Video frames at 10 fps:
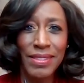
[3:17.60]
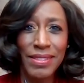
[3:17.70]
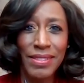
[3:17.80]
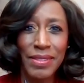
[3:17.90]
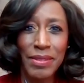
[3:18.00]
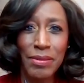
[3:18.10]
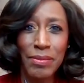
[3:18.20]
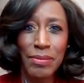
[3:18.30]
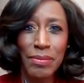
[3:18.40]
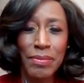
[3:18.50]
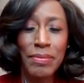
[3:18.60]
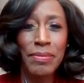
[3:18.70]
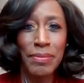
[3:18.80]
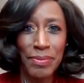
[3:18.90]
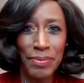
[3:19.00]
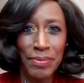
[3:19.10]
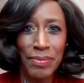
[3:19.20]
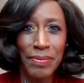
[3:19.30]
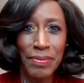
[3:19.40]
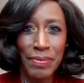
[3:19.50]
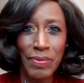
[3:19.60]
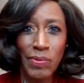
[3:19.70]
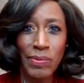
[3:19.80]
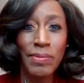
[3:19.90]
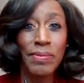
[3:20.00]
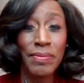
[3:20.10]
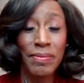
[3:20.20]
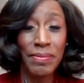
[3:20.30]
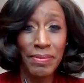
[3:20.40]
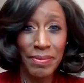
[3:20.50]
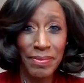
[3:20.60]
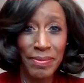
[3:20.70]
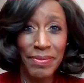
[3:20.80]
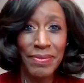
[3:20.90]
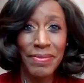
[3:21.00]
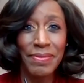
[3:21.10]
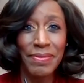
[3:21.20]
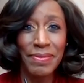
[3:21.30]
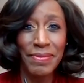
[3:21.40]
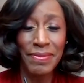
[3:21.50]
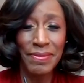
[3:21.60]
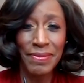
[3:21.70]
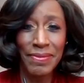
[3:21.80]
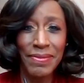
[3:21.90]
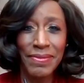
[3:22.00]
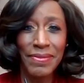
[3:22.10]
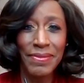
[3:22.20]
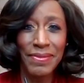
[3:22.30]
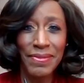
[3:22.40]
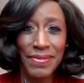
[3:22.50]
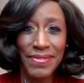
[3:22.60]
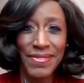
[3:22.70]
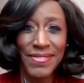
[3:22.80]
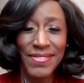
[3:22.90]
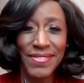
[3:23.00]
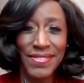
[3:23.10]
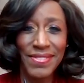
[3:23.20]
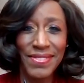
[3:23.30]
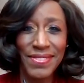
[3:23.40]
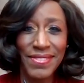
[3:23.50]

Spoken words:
(not speaking)